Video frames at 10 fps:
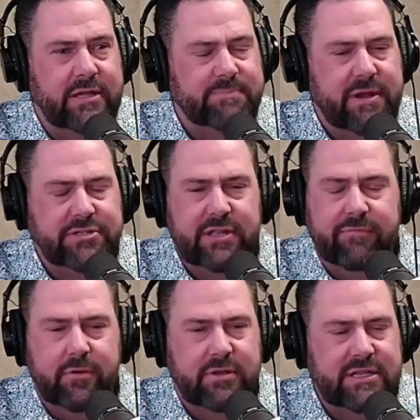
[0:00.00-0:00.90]
especially
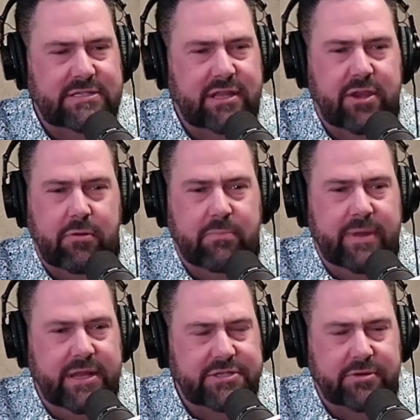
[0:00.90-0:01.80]
if you're listening, you're in
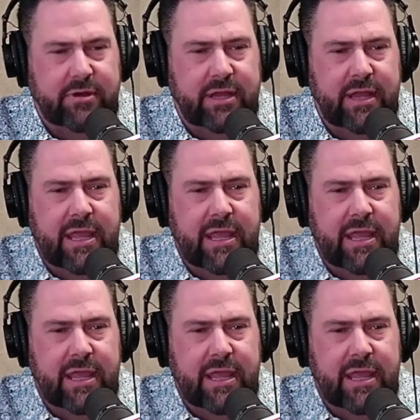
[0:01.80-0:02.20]
ministry,